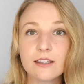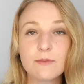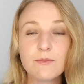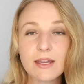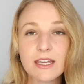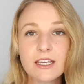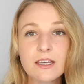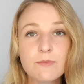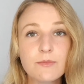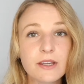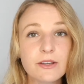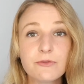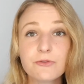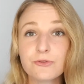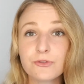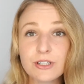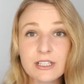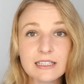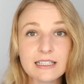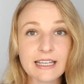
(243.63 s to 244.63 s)
they're making me
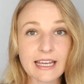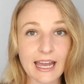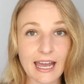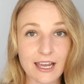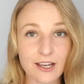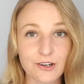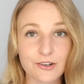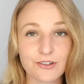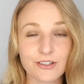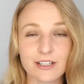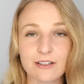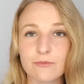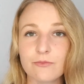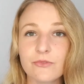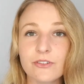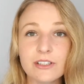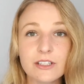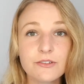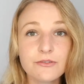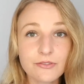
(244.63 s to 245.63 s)
really angry,
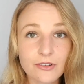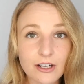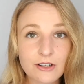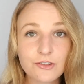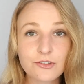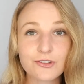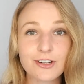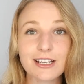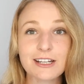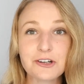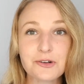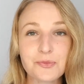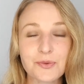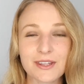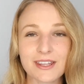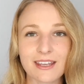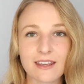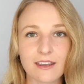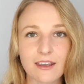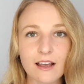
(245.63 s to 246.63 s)
really frustrated
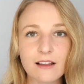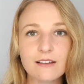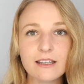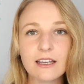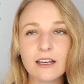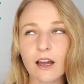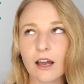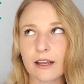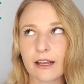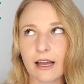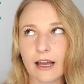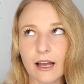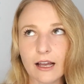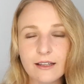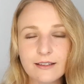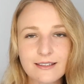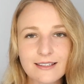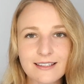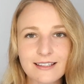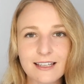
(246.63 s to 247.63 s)
with it, yelling, I
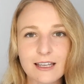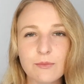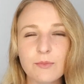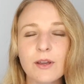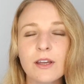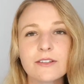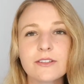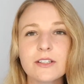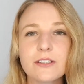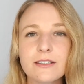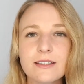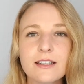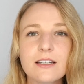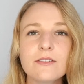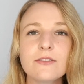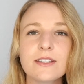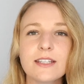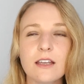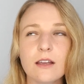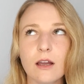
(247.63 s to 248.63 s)
can't sleep. So instead
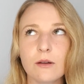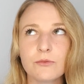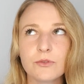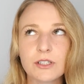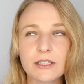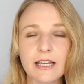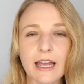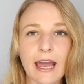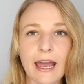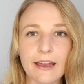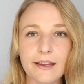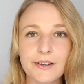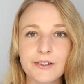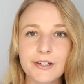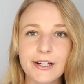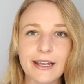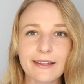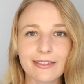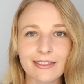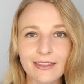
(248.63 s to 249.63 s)
of saying I'm really
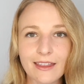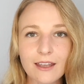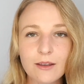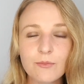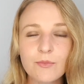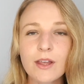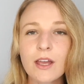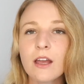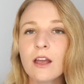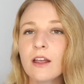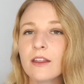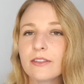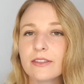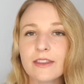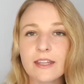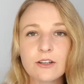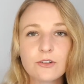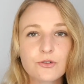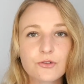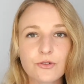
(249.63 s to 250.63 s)
angry at them,
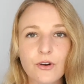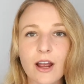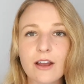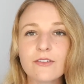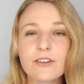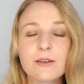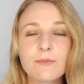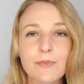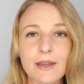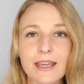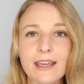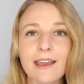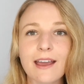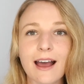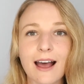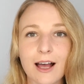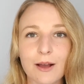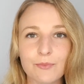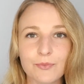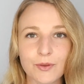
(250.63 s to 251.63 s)
they're driving
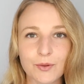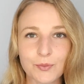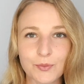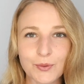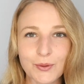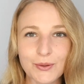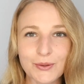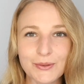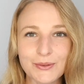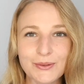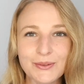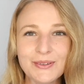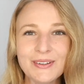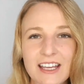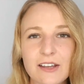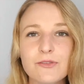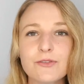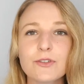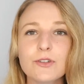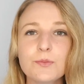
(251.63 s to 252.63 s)
me up the wall.
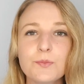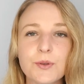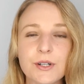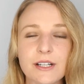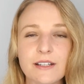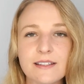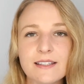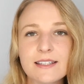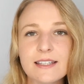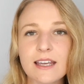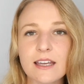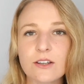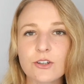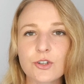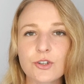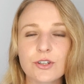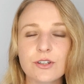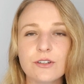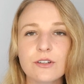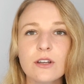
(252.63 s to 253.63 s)
Careful
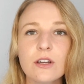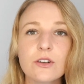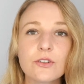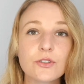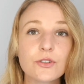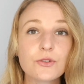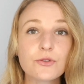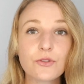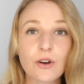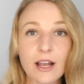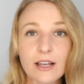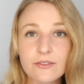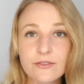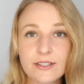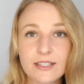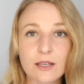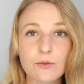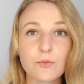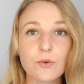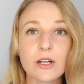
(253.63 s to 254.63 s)
pronunciation. To drive
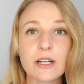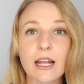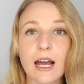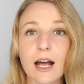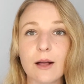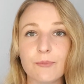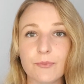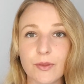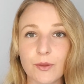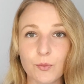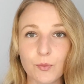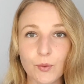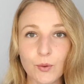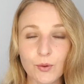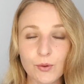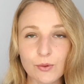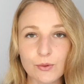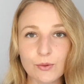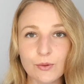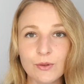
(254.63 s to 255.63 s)
someone up the
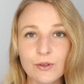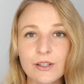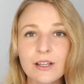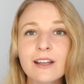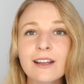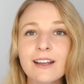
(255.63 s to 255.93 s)
wall.